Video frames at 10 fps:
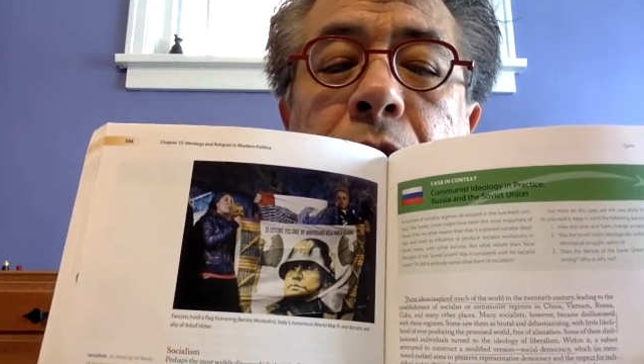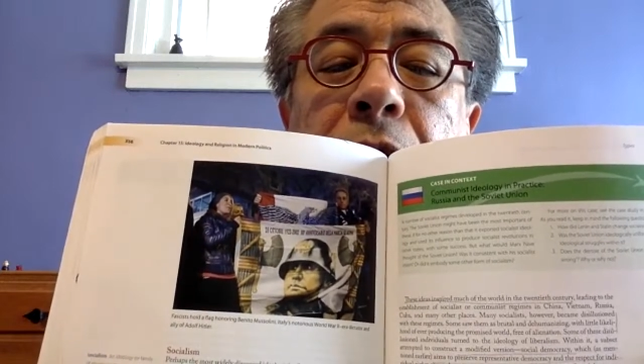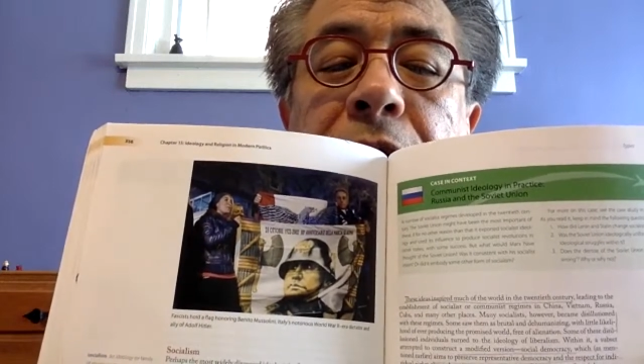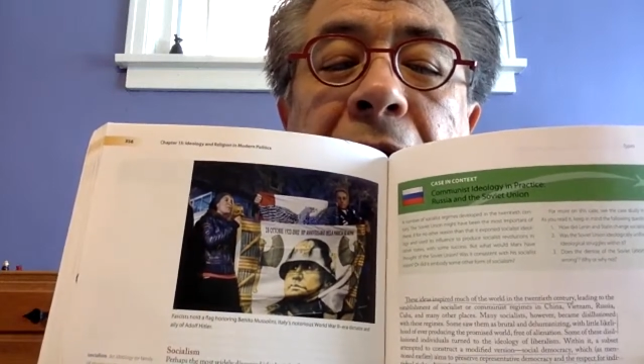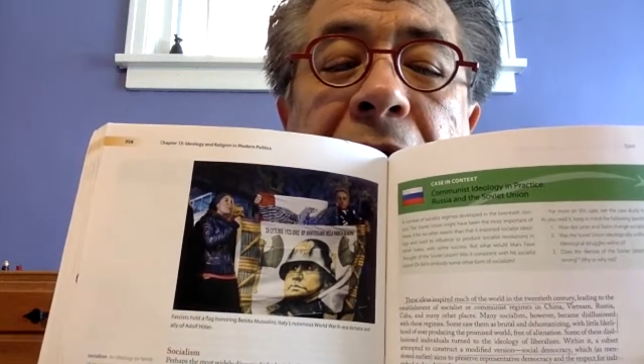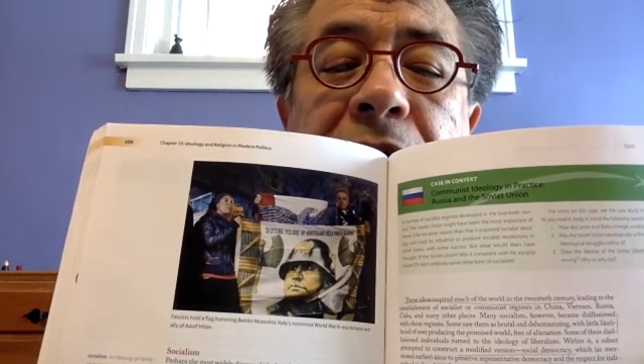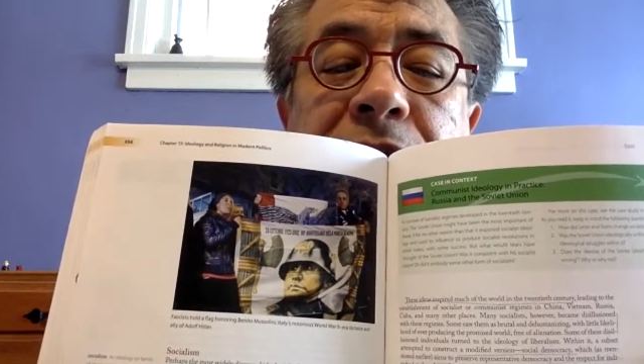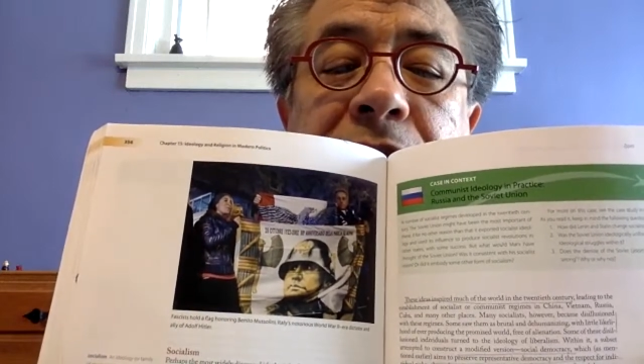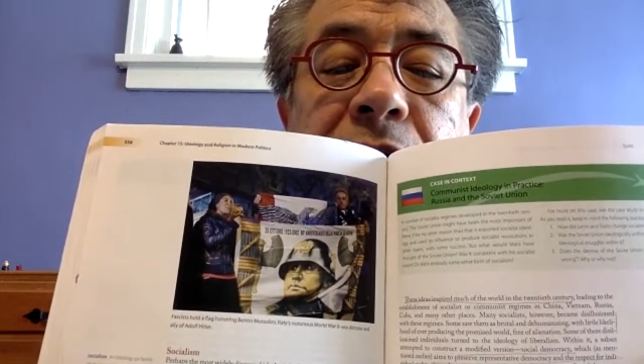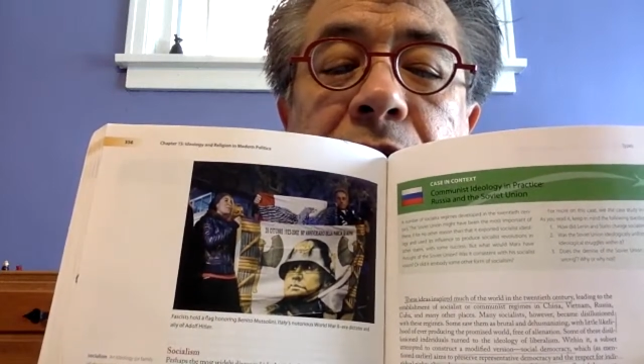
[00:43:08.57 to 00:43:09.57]

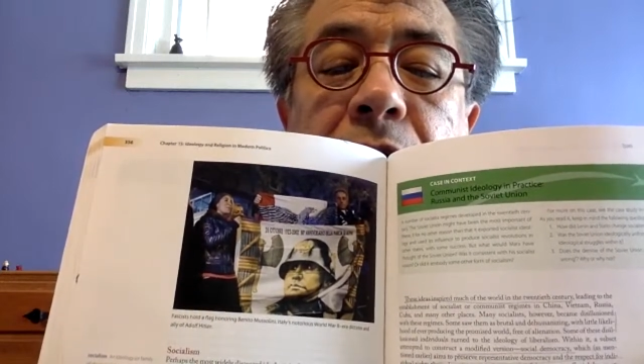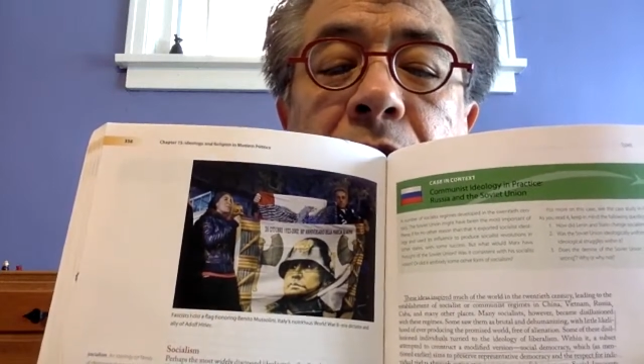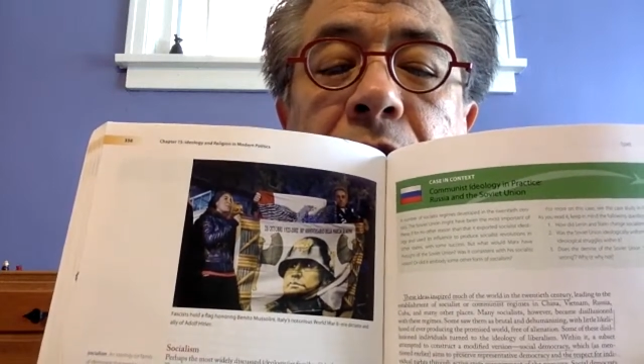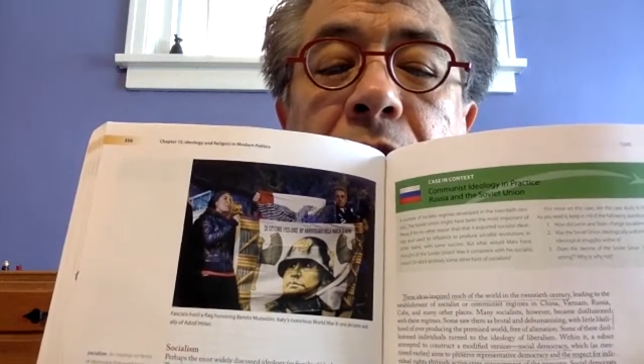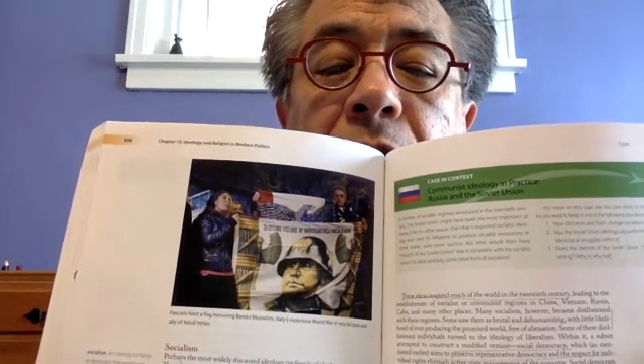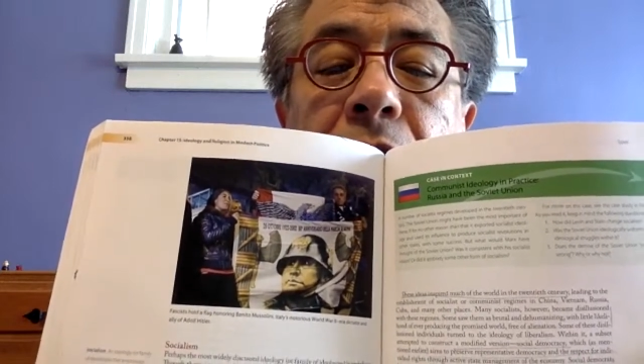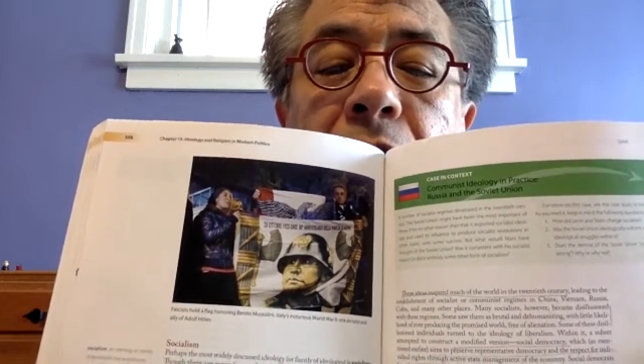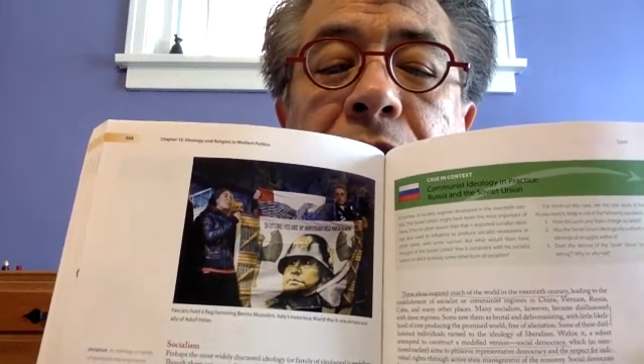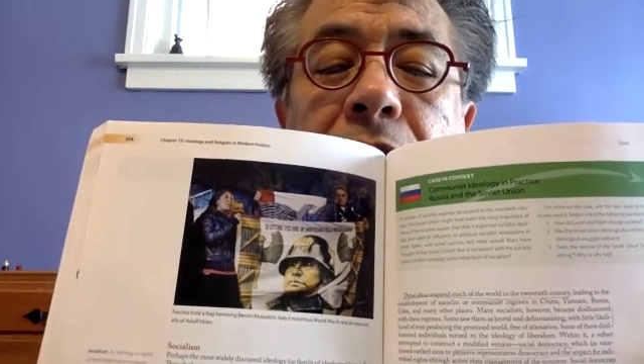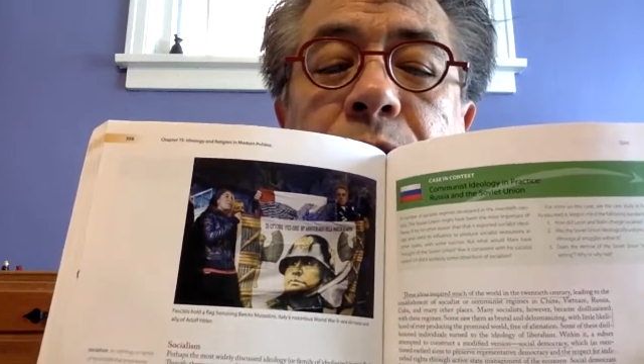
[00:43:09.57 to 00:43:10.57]
axe, and
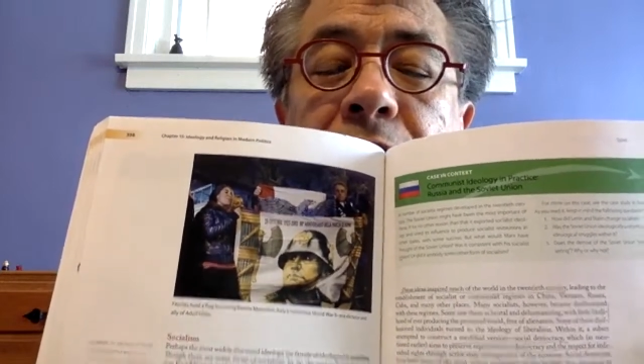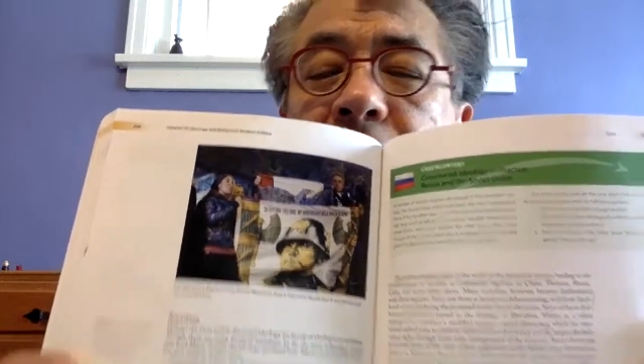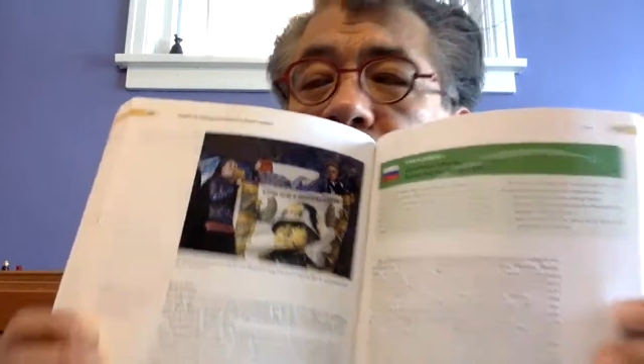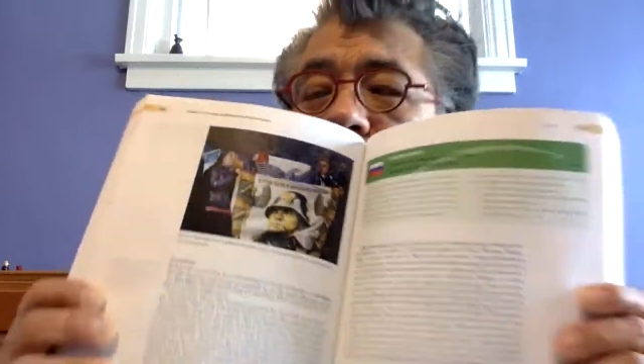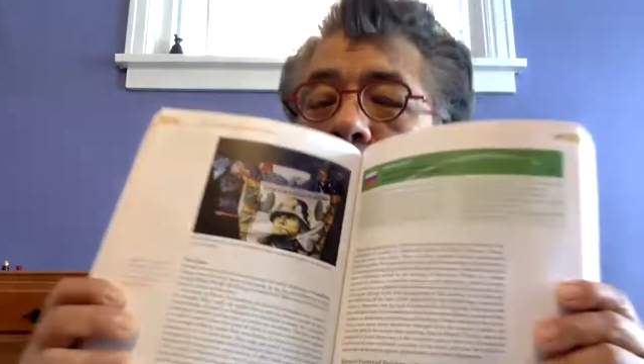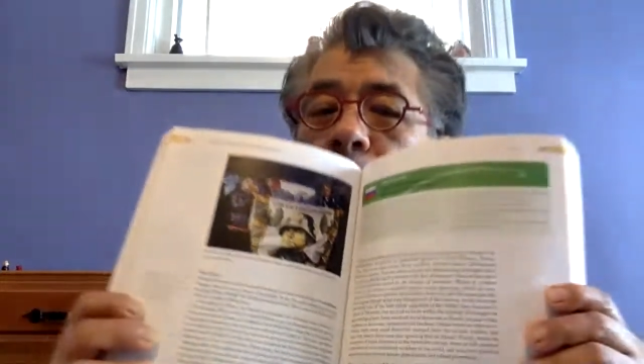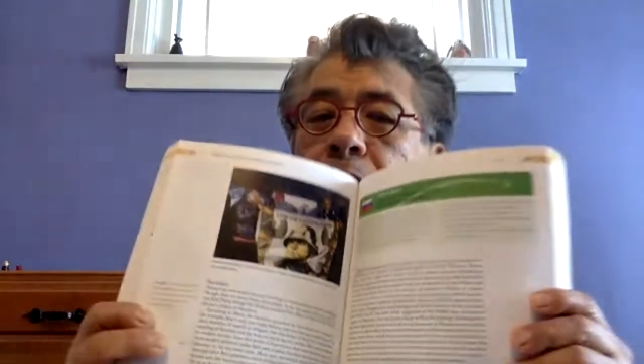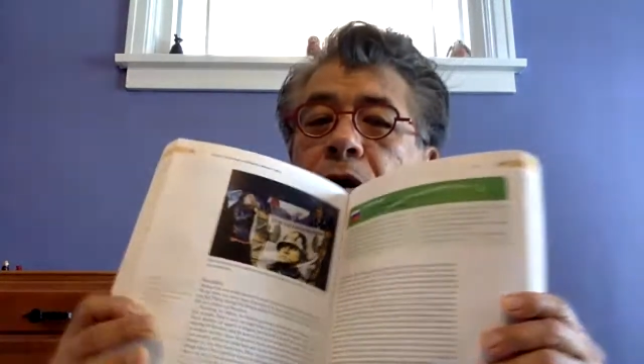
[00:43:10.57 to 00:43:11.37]
that was a symbol